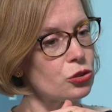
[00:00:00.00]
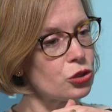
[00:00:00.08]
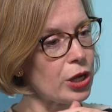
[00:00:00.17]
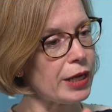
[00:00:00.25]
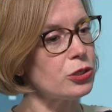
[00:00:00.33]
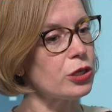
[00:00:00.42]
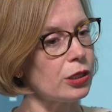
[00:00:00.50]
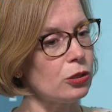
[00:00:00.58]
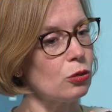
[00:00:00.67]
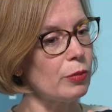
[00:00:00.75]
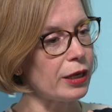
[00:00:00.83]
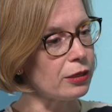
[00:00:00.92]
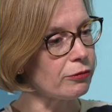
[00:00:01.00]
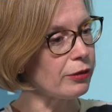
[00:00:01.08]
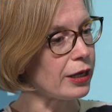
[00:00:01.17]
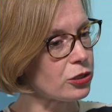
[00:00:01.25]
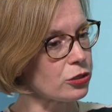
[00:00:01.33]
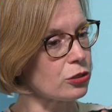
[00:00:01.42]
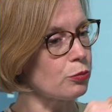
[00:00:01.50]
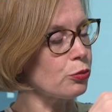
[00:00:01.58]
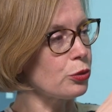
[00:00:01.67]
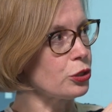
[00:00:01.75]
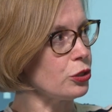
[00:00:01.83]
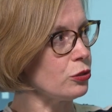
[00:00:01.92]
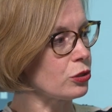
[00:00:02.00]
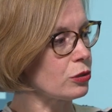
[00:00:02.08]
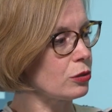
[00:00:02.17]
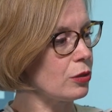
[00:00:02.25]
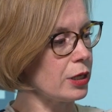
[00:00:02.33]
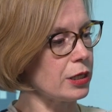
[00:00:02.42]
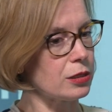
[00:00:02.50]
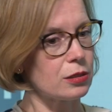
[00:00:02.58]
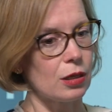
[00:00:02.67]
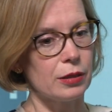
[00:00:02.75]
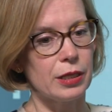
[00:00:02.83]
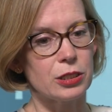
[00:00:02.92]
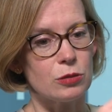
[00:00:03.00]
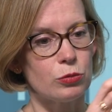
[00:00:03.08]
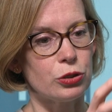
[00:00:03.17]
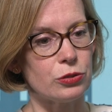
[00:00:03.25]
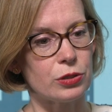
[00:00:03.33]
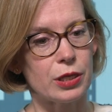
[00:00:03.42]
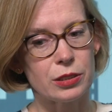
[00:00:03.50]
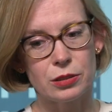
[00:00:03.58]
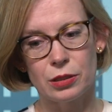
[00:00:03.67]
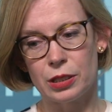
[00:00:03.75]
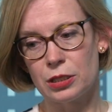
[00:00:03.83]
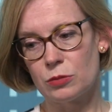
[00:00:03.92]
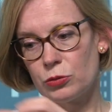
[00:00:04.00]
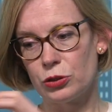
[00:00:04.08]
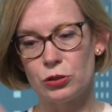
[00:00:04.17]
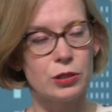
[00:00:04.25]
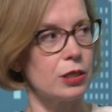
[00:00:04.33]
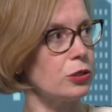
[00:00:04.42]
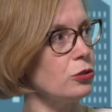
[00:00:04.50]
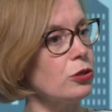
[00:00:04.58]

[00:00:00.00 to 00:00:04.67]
Changing your manufacture to produce this and then to produce this and then to produce this.